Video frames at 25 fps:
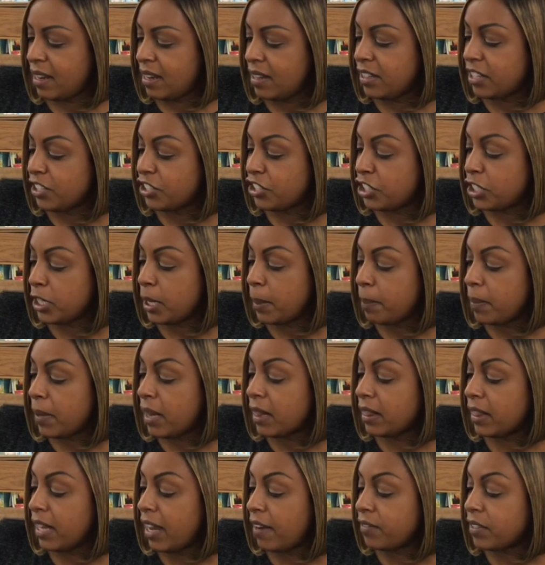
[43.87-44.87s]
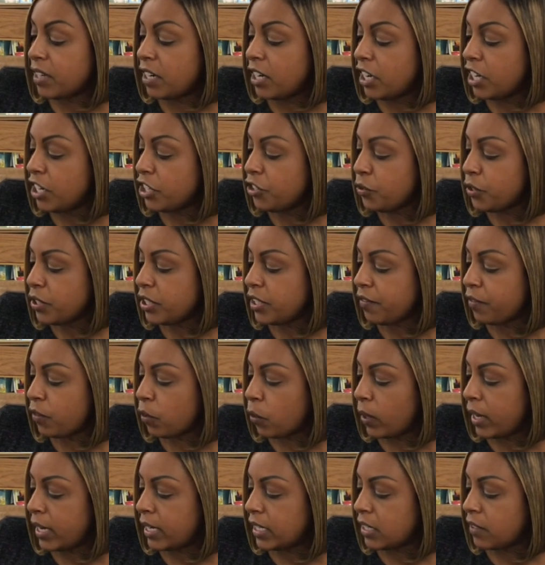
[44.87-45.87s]
The ship left hundreds of
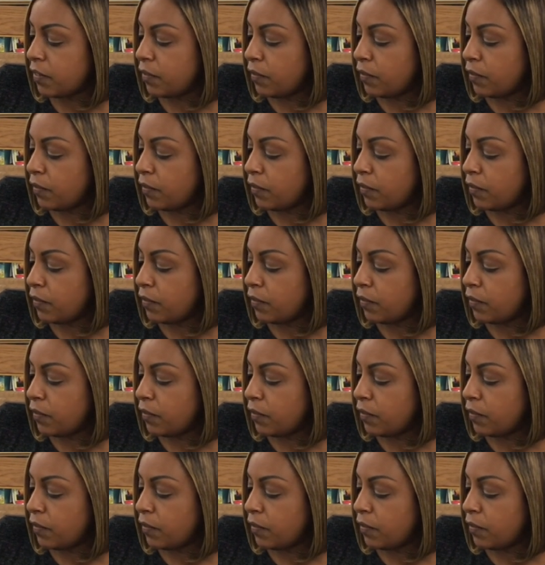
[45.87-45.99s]
crates